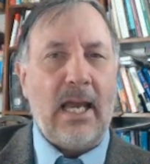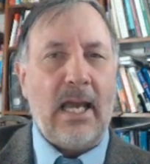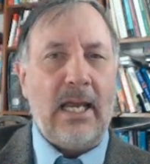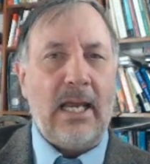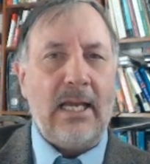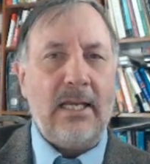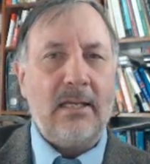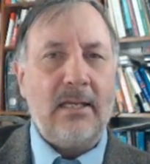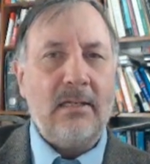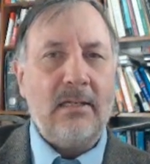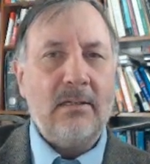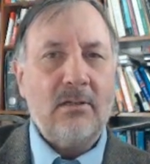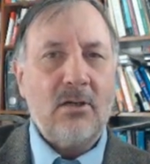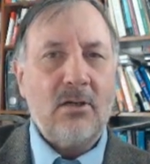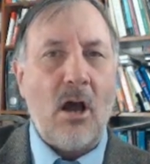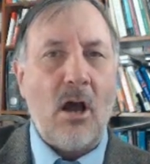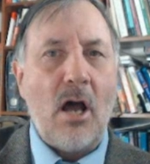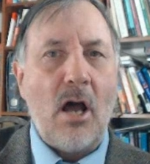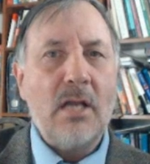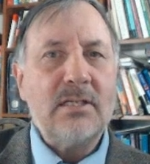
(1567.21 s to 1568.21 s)
a
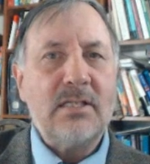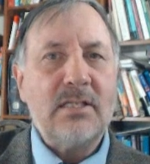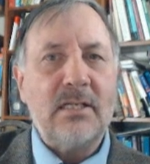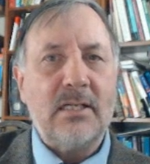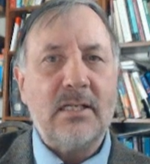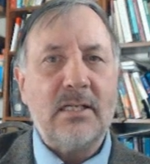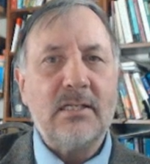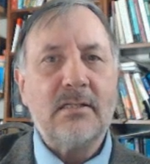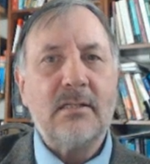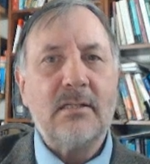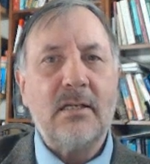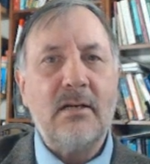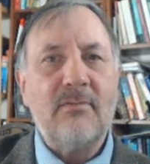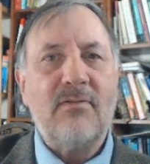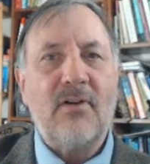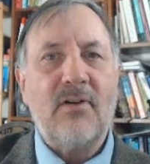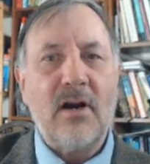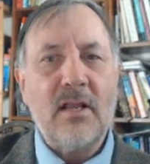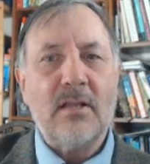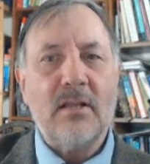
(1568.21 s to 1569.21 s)
consonant
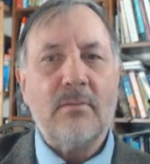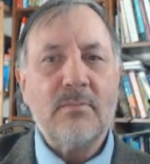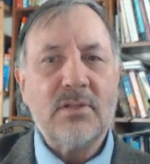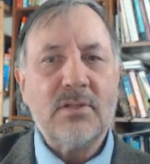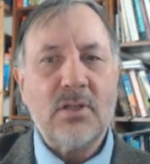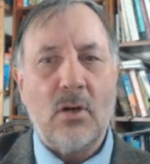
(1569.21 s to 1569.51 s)
in front of them.